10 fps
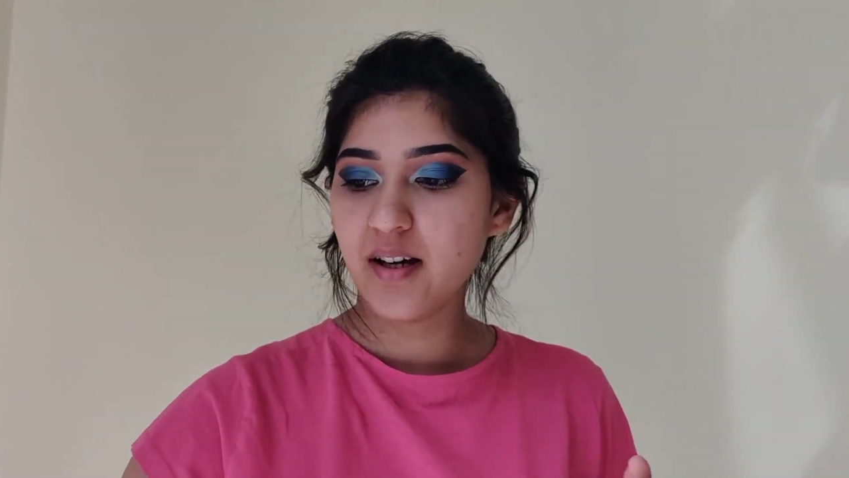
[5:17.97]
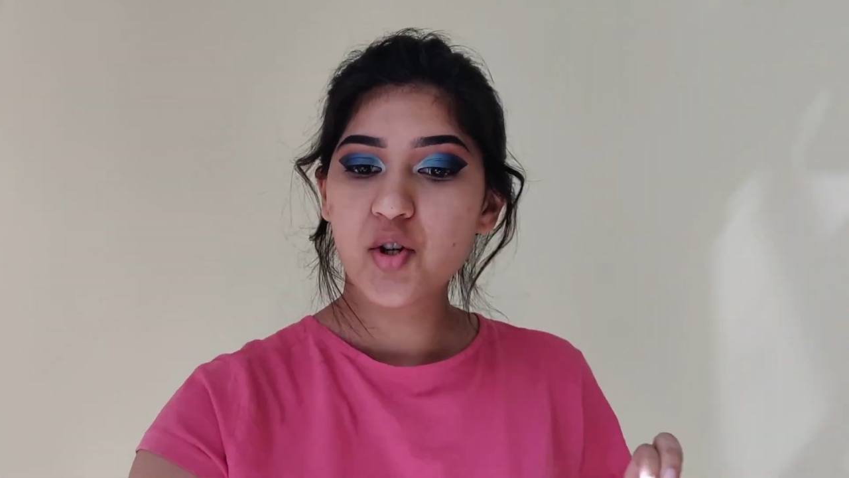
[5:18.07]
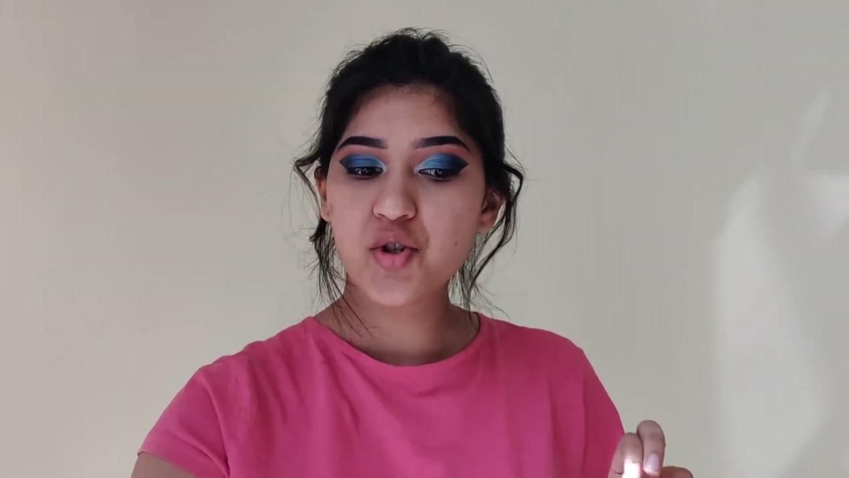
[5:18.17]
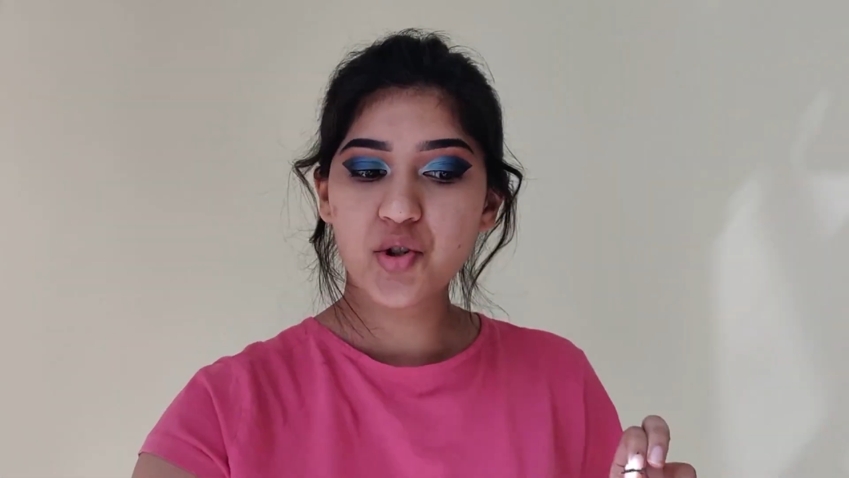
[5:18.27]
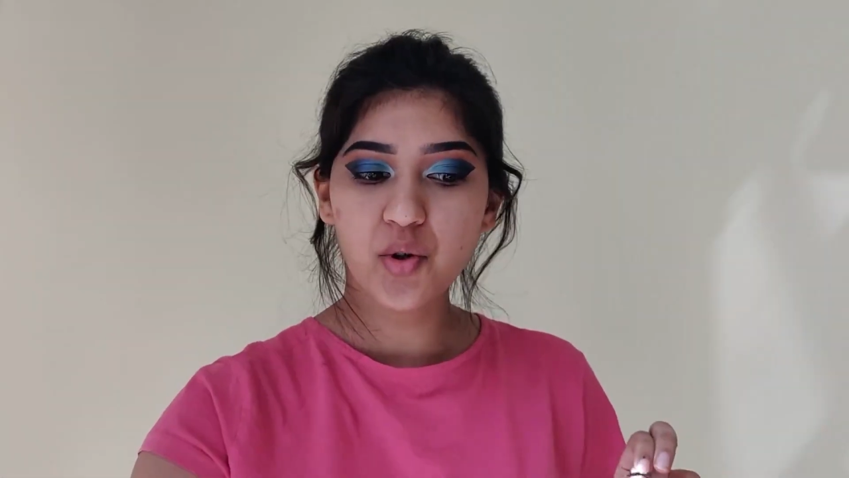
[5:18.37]

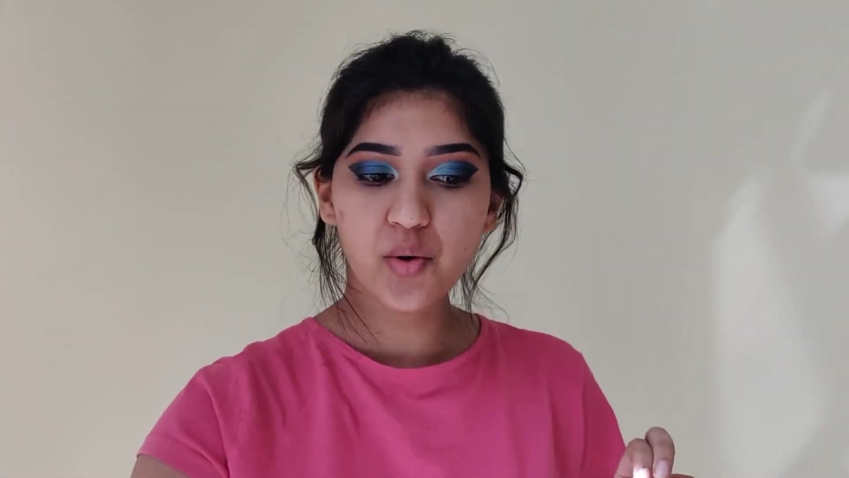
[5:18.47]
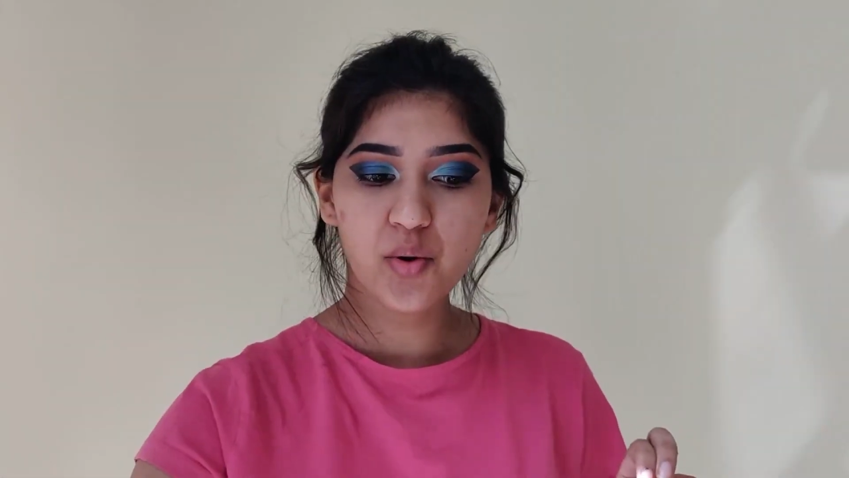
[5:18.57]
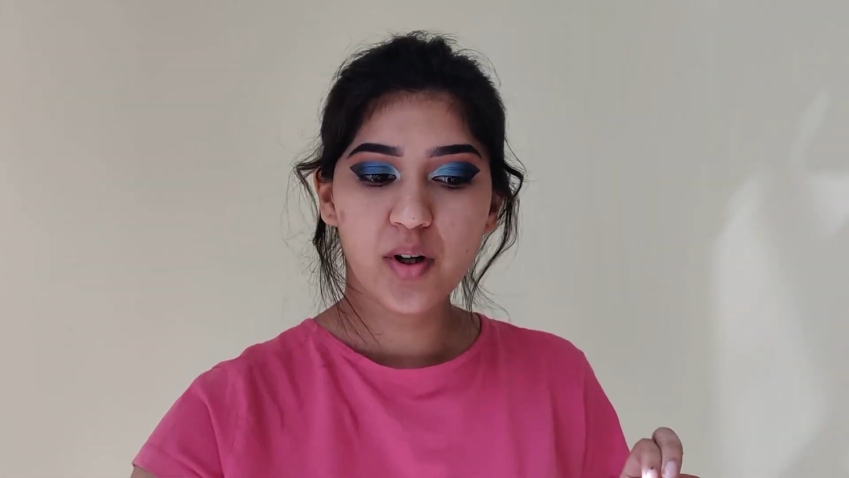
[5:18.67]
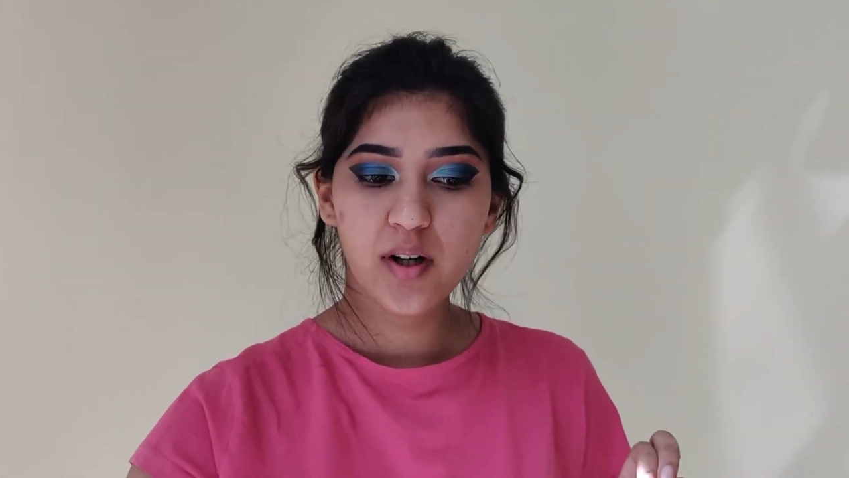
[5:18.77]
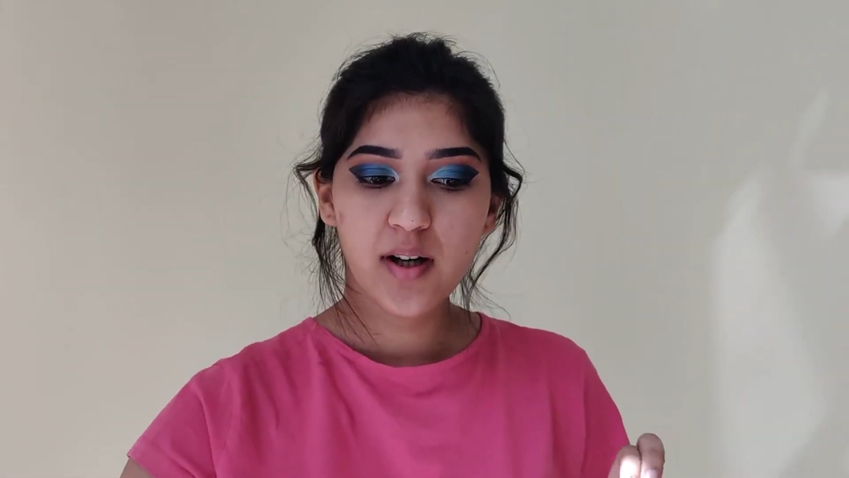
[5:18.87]

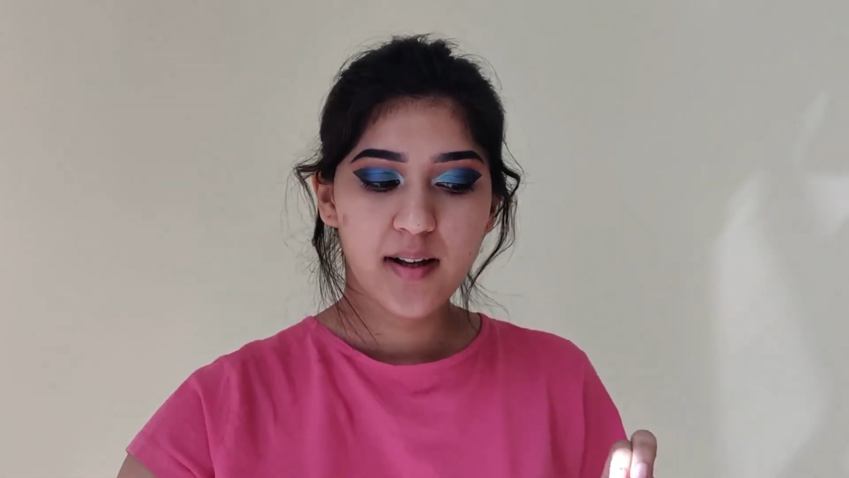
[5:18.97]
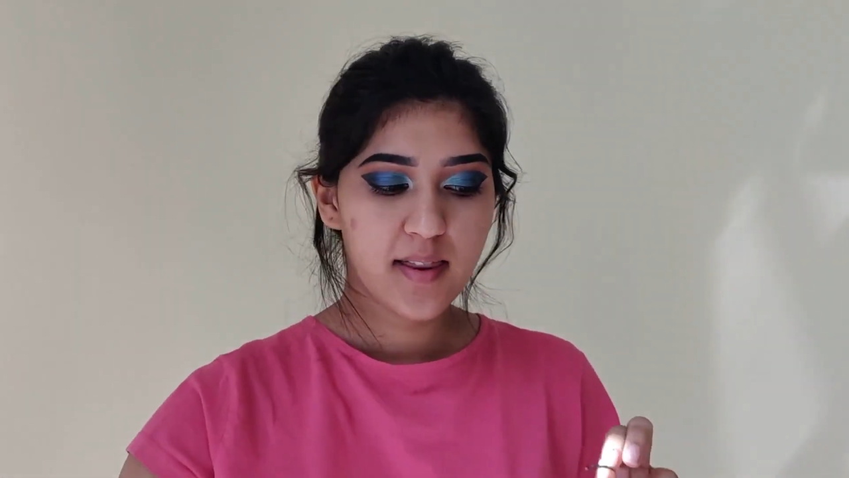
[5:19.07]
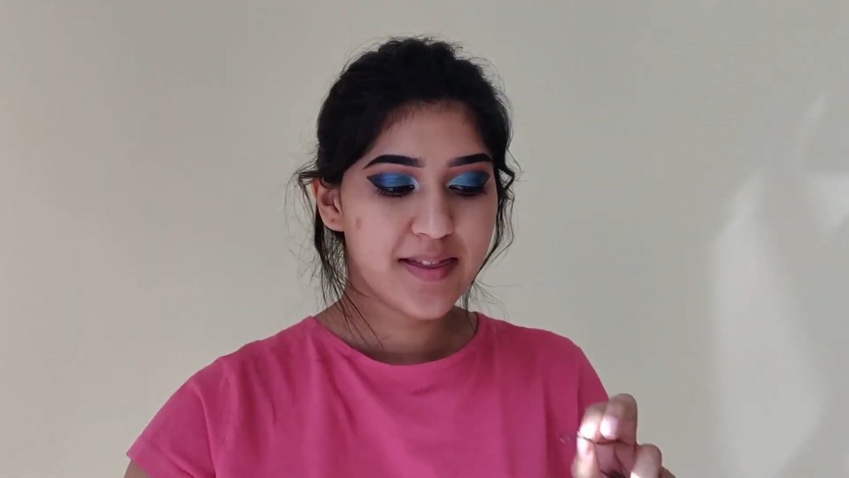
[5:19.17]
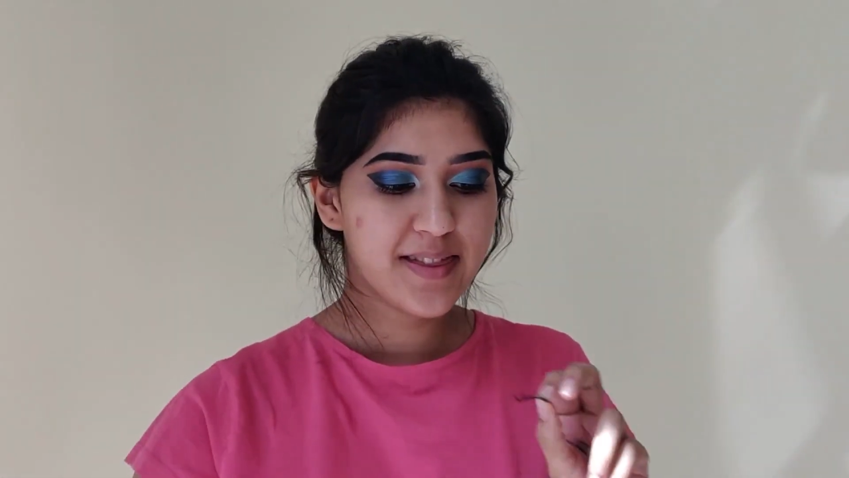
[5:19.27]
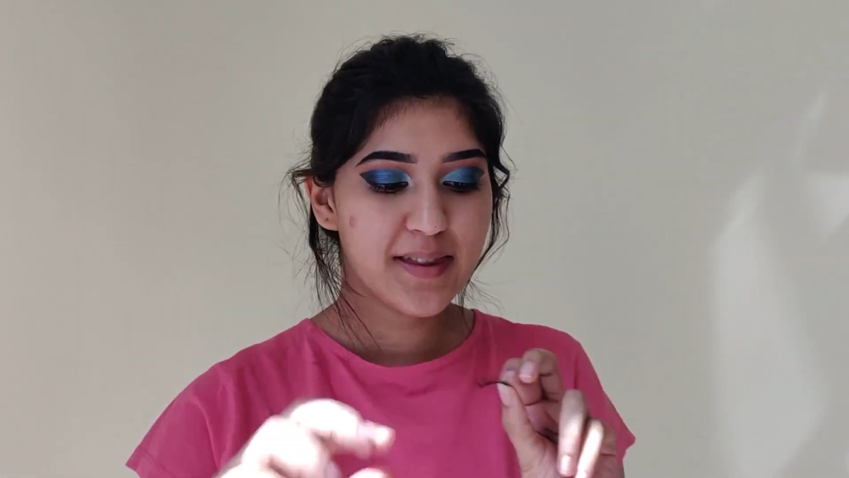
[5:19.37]
So,
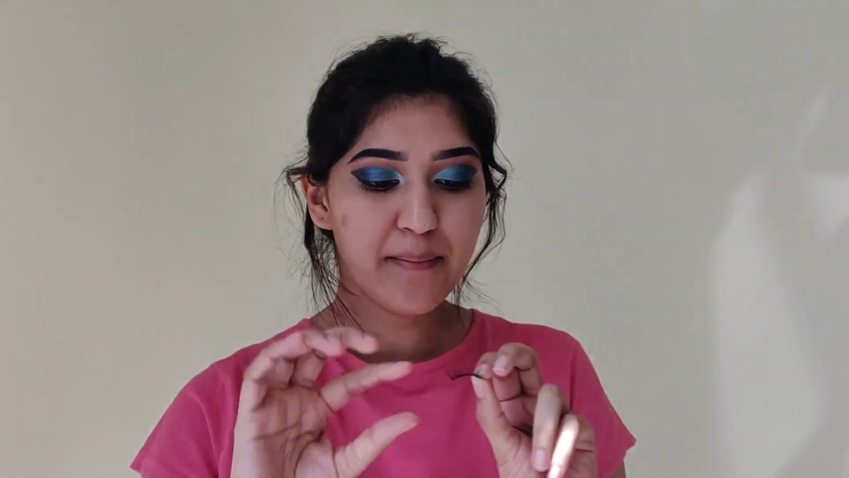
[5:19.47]
the